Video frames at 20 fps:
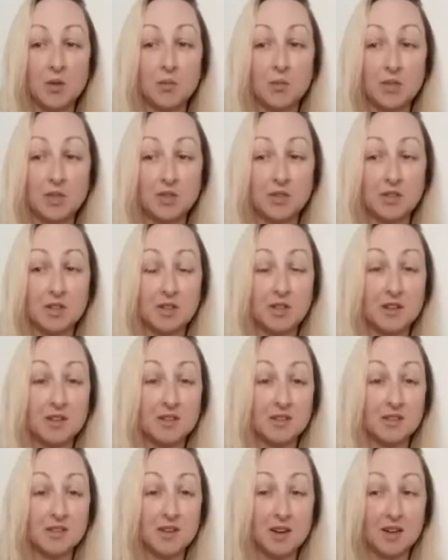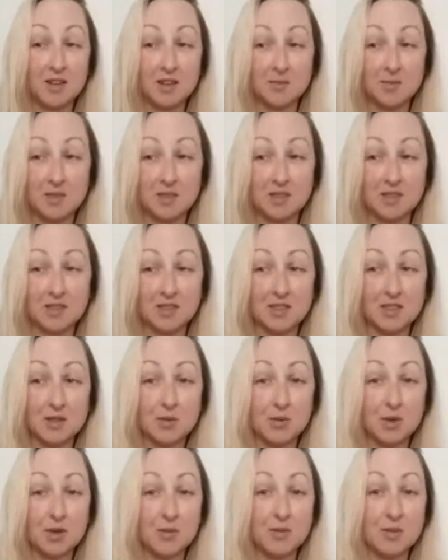When you click on the document to see
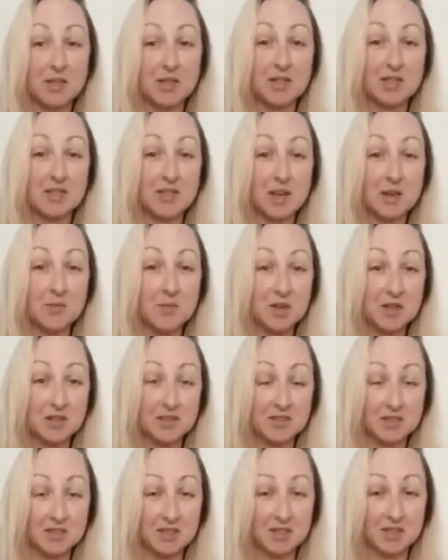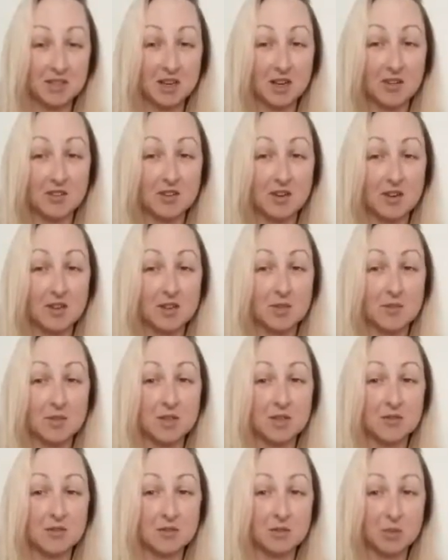where to begin typing, the entire
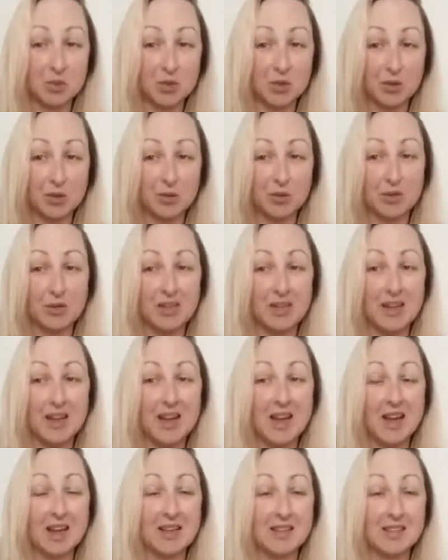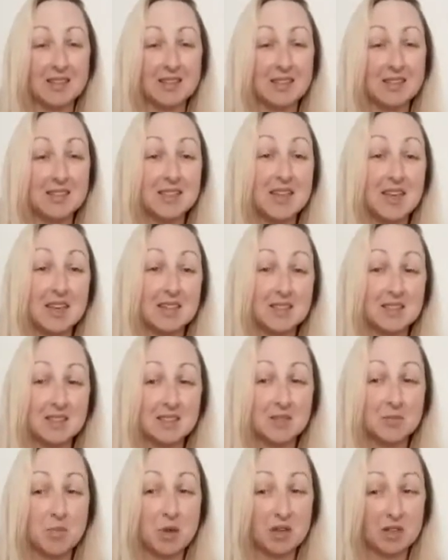document goes blue, and this indicates
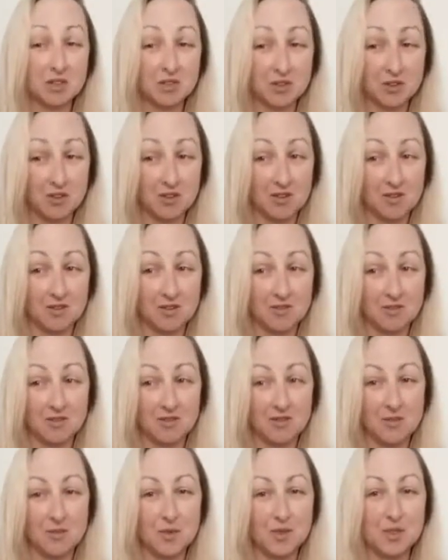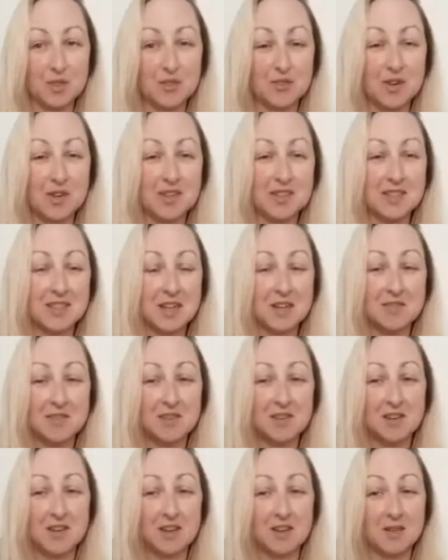it's a picture. When you try to save
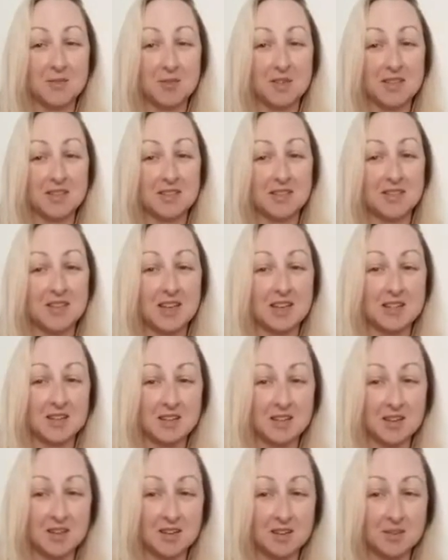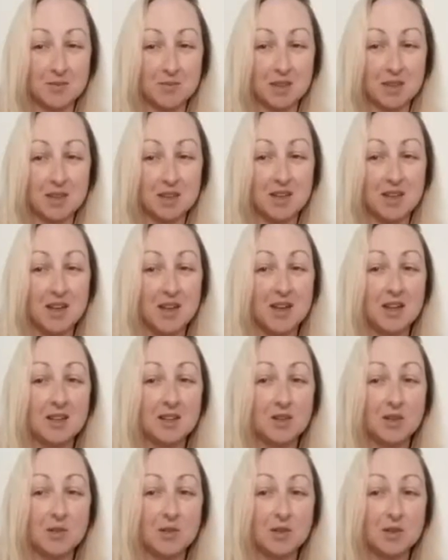the document as a text document,
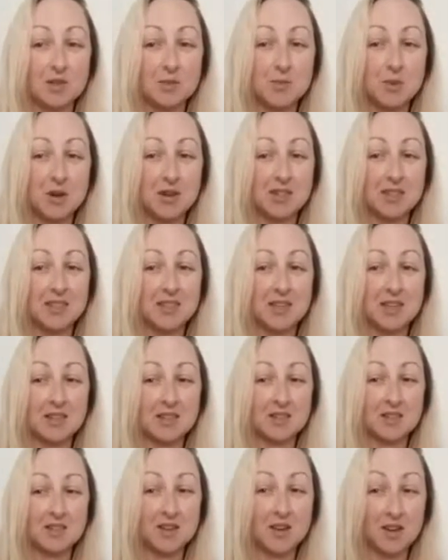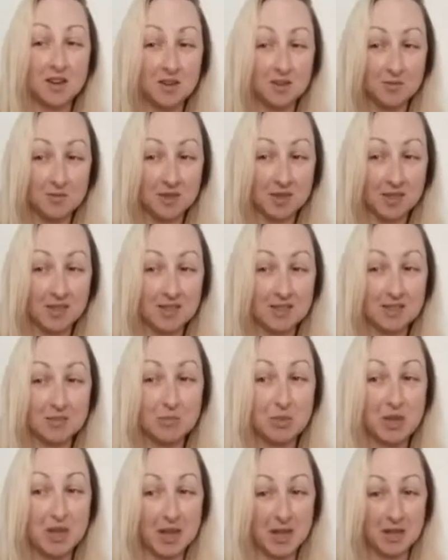the corresponding text document is
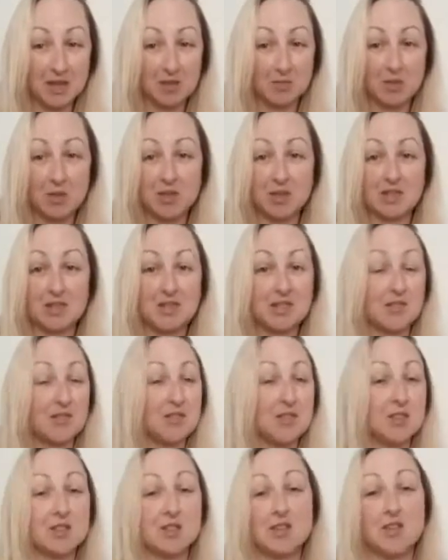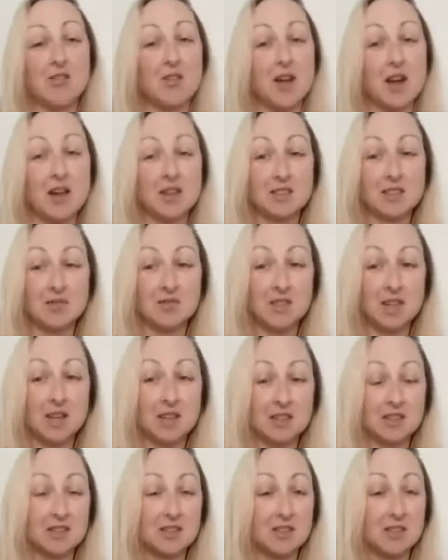blank because there is no active
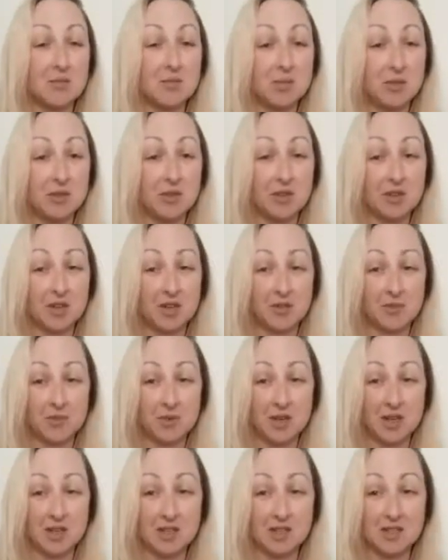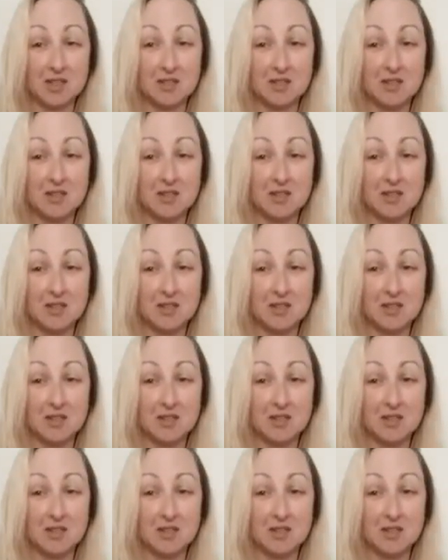text the computer can read.